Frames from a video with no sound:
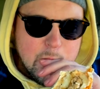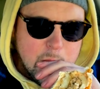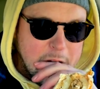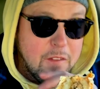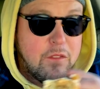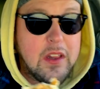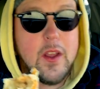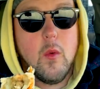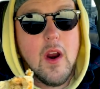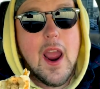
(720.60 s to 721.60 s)
And I feel
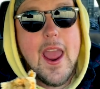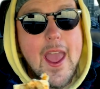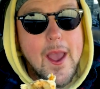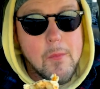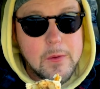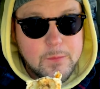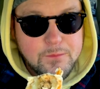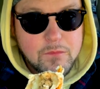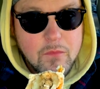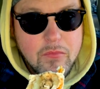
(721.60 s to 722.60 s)
like where I am
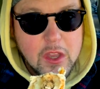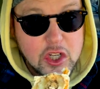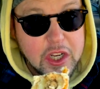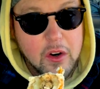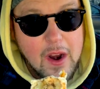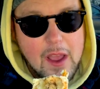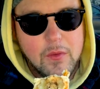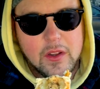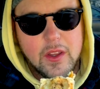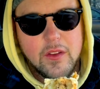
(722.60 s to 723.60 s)

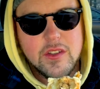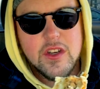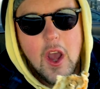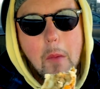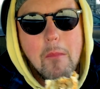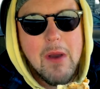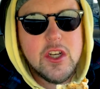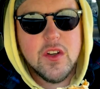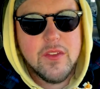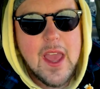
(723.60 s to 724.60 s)
geographically, there's not
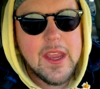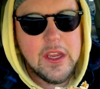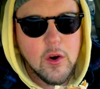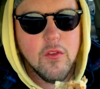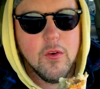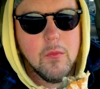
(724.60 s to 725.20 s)
much of that here for